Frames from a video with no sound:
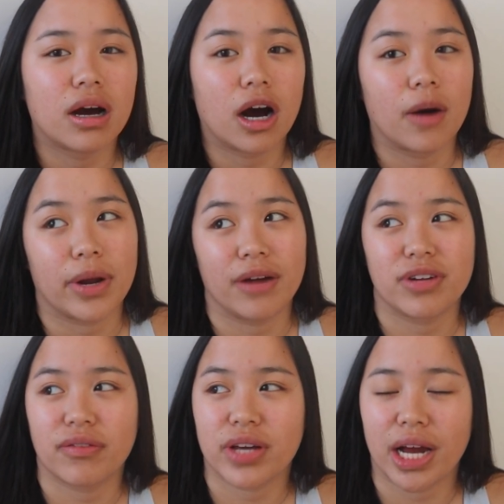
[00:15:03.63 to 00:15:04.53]
And I've
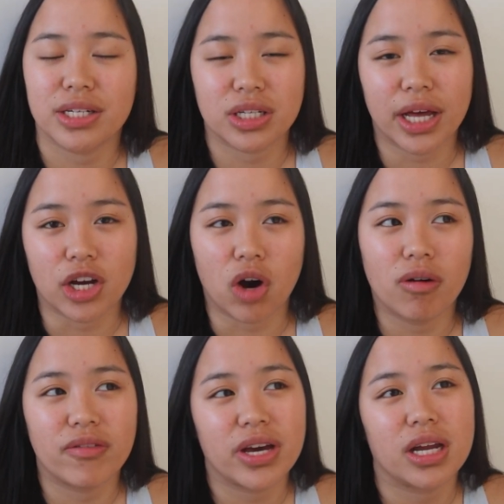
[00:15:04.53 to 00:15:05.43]
definitely had to let go
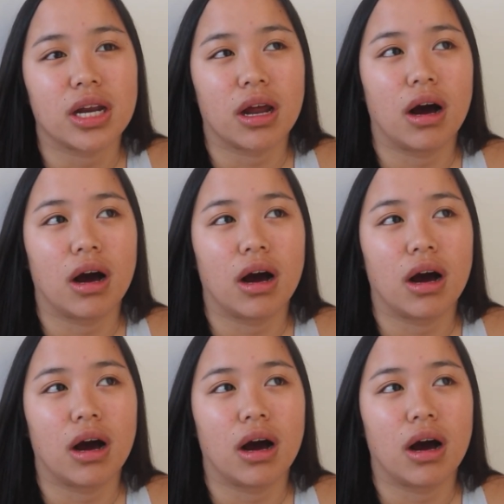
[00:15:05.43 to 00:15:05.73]
of it